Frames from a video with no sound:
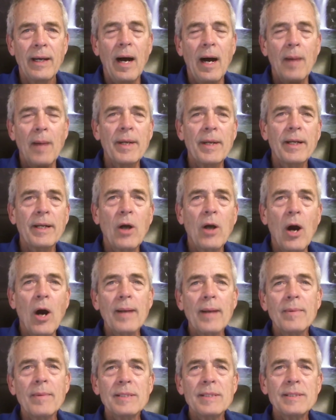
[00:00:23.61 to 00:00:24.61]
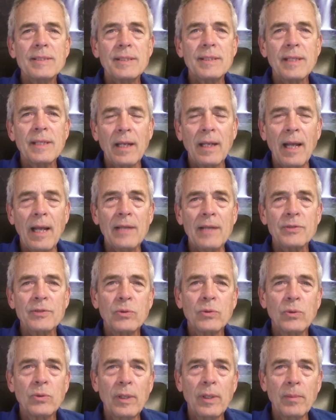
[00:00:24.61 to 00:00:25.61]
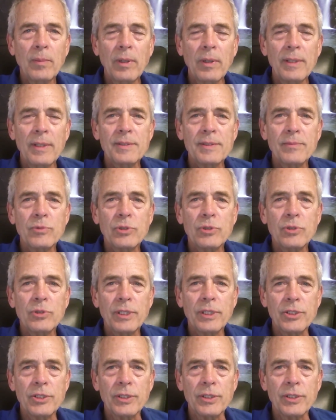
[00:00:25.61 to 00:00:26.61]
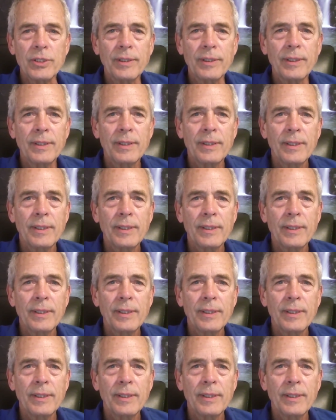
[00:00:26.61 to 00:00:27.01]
I'm an economist in the classical liberalism tradition.